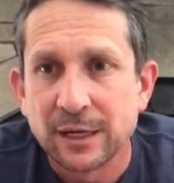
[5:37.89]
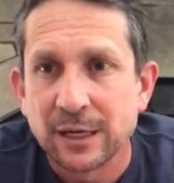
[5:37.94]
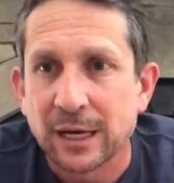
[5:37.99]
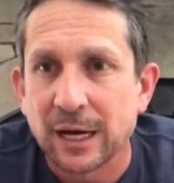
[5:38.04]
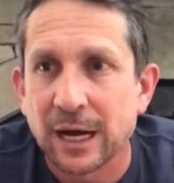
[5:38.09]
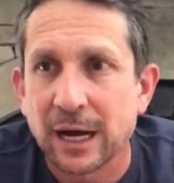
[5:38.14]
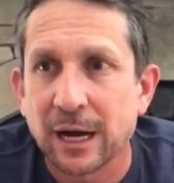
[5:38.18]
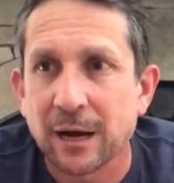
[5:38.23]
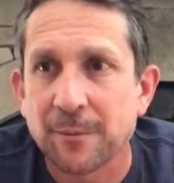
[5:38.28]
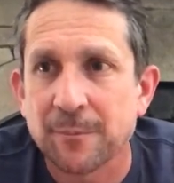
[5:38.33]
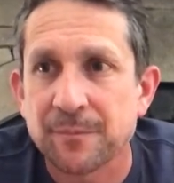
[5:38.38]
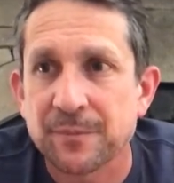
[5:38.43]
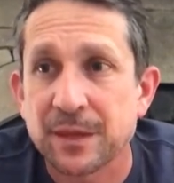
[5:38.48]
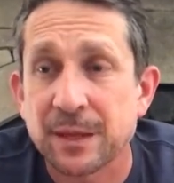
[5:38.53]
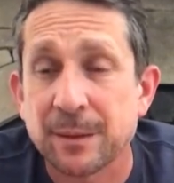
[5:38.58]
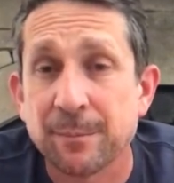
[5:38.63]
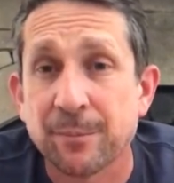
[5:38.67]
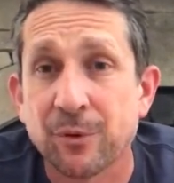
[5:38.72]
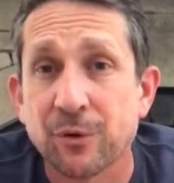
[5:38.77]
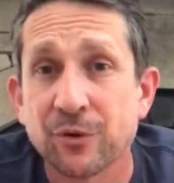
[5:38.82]
The
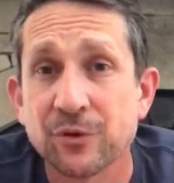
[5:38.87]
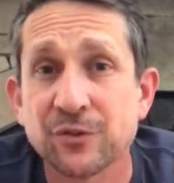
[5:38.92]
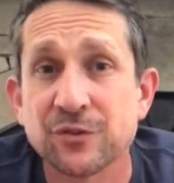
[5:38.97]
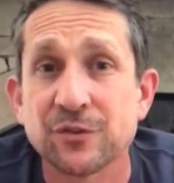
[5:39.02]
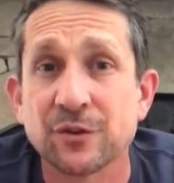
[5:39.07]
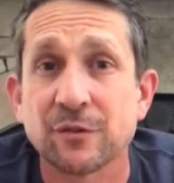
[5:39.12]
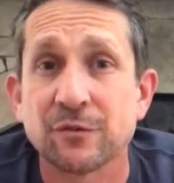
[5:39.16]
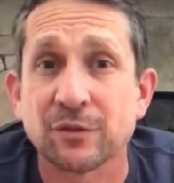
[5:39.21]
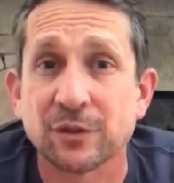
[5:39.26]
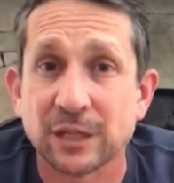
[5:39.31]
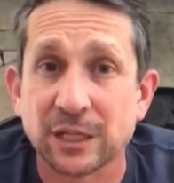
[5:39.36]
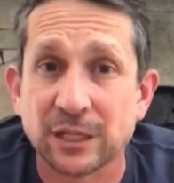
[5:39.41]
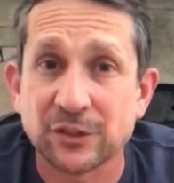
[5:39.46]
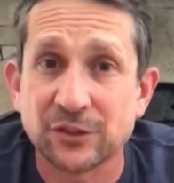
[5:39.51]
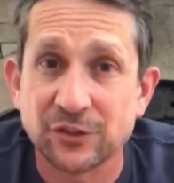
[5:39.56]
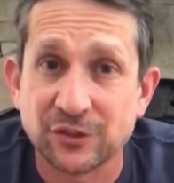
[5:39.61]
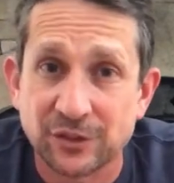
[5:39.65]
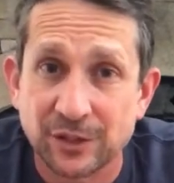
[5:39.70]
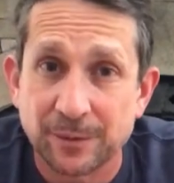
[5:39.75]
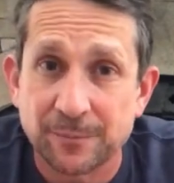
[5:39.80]
importance of
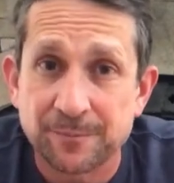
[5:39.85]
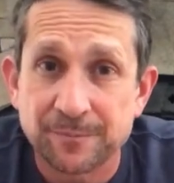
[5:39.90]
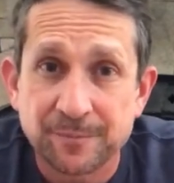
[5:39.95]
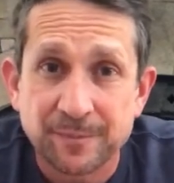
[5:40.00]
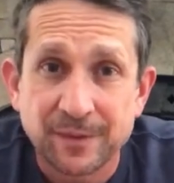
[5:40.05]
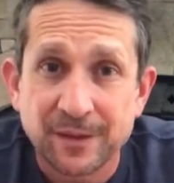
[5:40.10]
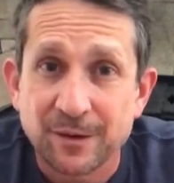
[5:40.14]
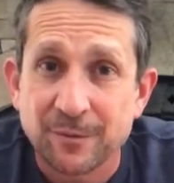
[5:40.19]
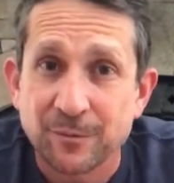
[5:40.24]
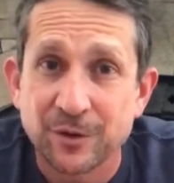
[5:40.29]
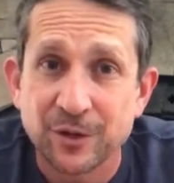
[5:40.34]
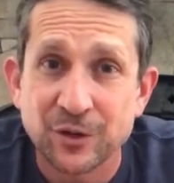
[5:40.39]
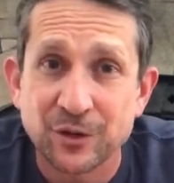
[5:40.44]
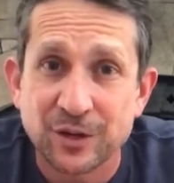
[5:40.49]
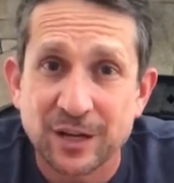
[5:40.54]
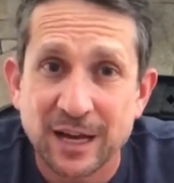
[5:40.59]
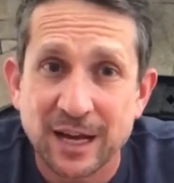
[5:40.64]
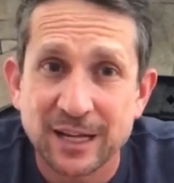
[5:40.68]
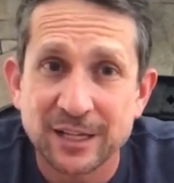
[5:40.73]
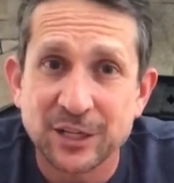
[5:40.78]
relationship. When you
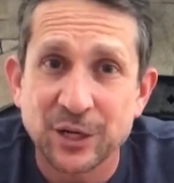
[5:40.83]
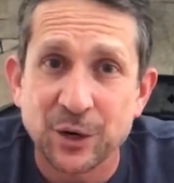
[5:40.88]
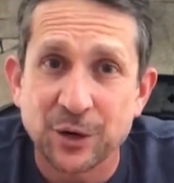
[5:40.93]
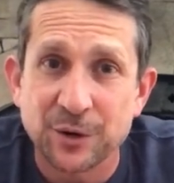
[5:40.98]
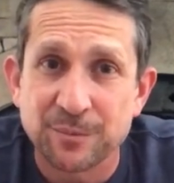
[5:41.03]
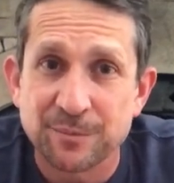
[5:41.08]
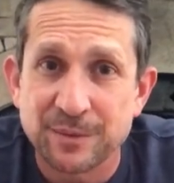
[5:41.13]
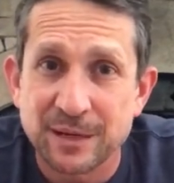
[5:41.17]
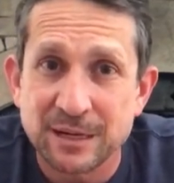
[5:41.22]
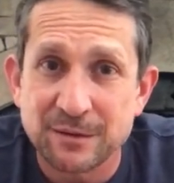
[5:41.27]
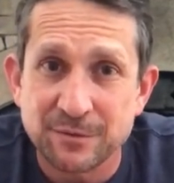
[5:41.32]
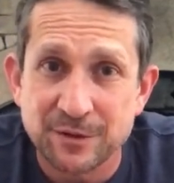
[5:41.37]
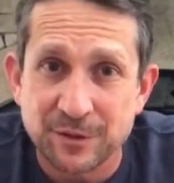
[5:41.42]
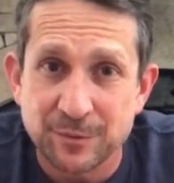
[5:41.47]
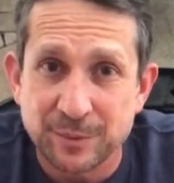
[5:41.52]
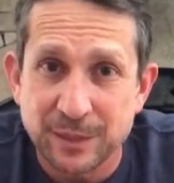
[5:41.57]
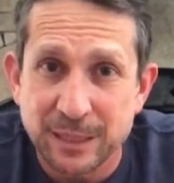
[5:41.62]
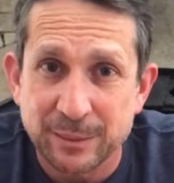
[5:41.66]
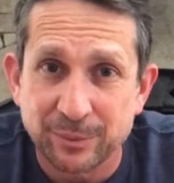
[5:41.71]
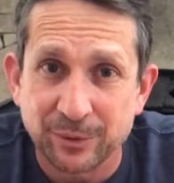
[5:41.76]
can't go and meet with
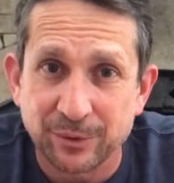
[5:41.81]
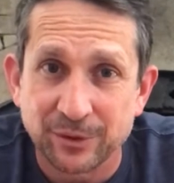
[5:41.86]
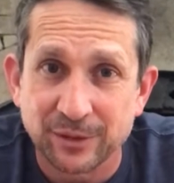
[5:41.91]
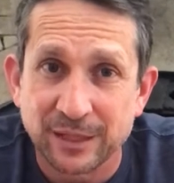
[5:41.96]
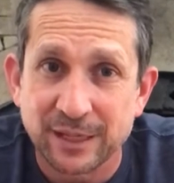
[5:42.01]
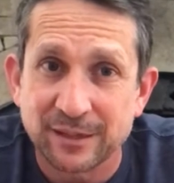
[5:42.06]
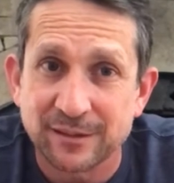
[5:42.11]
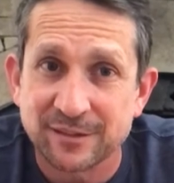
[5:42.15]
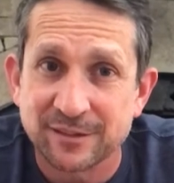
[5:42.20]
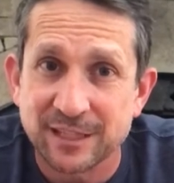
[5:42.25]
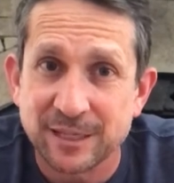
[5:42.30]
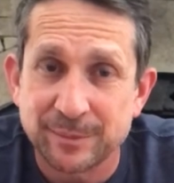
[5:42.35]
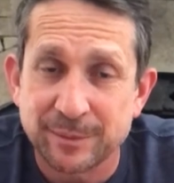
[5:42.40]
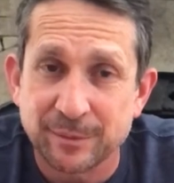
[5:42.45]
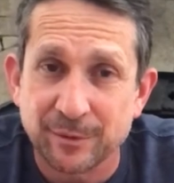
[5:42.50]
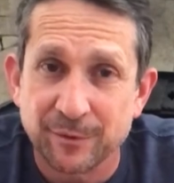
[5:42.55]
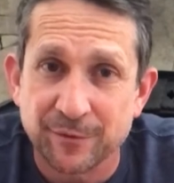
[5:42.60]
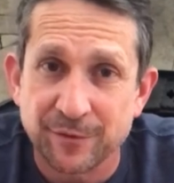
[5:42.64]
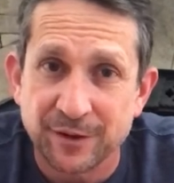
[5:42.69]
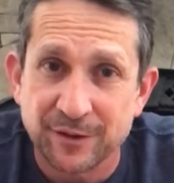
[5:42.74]
people and see
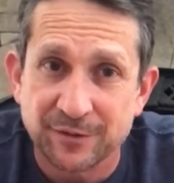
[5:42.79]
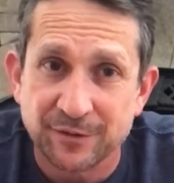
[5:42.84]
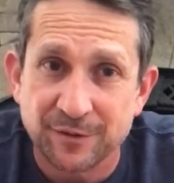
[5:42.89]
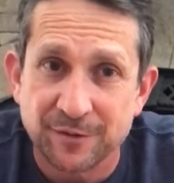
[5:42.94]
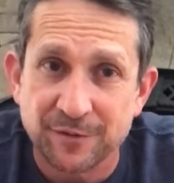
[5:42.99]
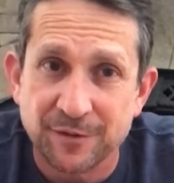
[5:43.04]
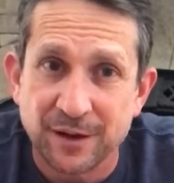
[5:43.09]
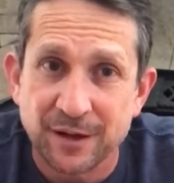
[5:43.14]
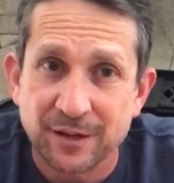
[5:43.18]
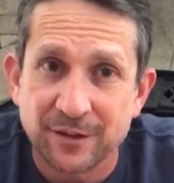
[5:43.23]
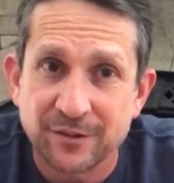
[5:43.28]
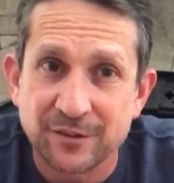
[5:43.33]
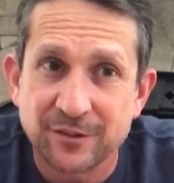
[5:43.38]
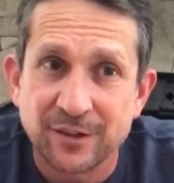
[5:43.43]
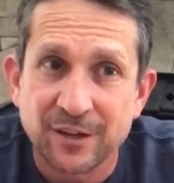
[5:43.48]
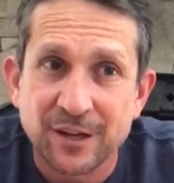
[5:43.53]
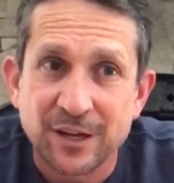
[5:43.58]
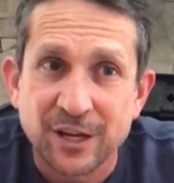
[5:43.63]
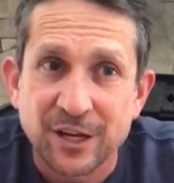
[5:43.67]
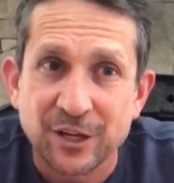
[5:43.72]
people face to face,
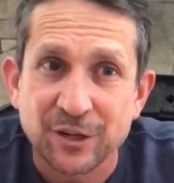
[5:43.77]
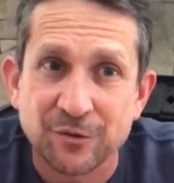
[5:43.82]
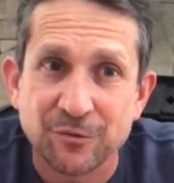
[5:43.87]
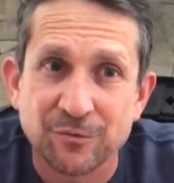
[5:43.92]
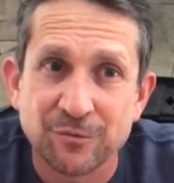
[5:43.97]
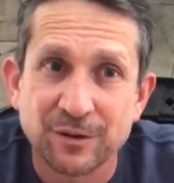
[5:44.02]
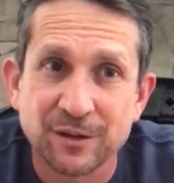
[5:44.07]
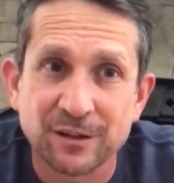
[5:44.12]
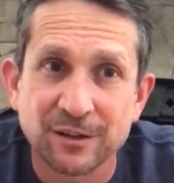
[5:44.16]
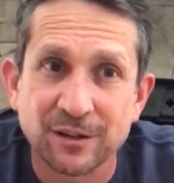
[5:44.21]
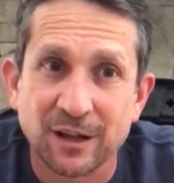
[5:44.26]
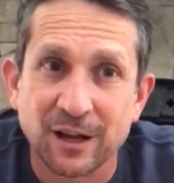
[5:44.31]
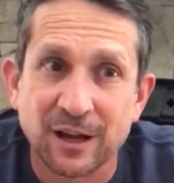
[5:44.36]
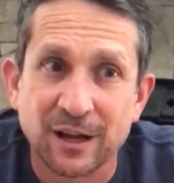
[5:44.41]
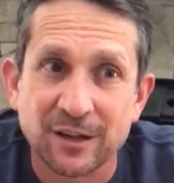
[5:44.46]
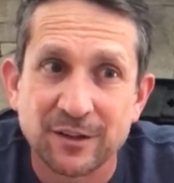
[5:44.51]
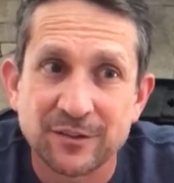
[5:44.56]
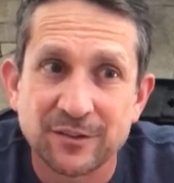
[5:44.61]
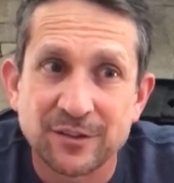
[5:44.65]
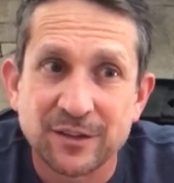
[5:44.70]
you
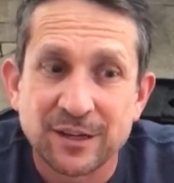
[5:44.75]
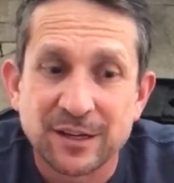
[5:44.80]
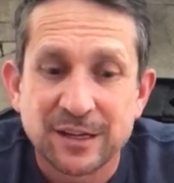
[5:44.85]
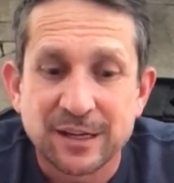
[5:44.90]
realize